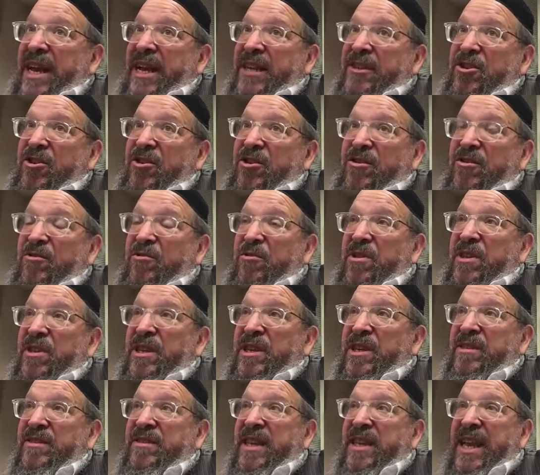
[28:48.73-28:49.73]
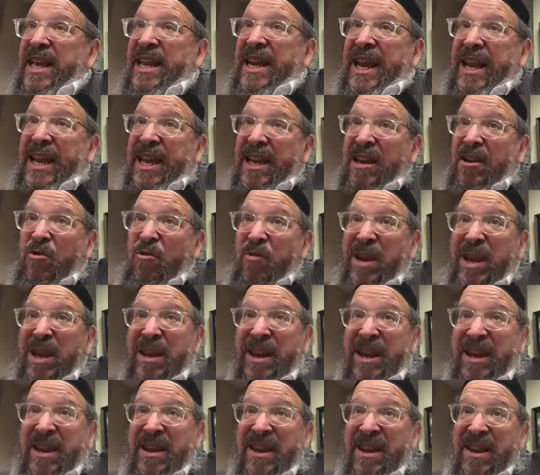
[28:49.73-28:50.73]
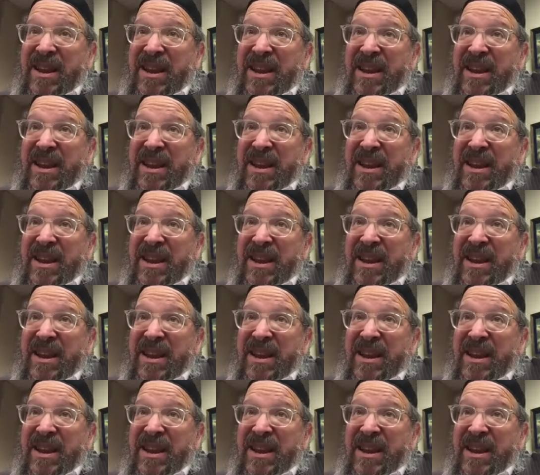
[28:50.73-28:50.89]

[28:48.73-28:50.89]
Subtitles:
I should do this, and I get greedy